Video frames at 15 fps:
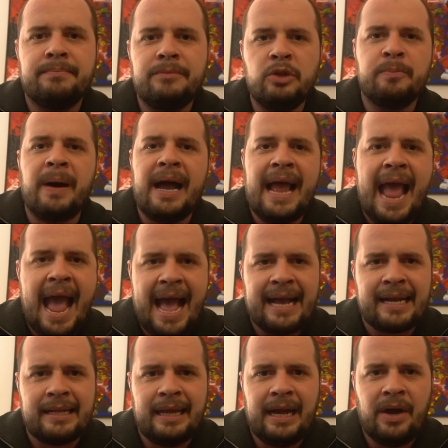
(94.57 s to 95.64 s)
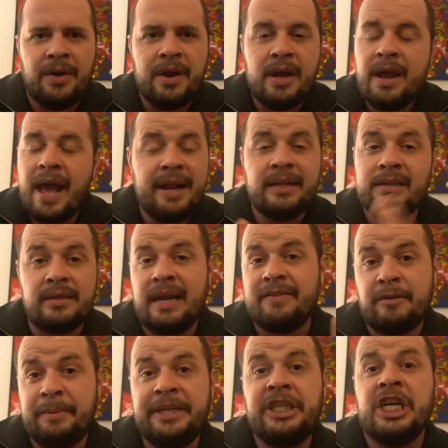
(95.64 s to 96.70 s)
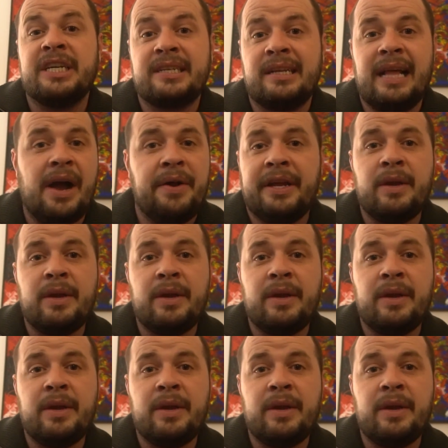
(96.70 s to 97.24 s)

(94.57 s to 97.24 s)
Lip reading: You buy a het clown, and it doesn't have to be just clown.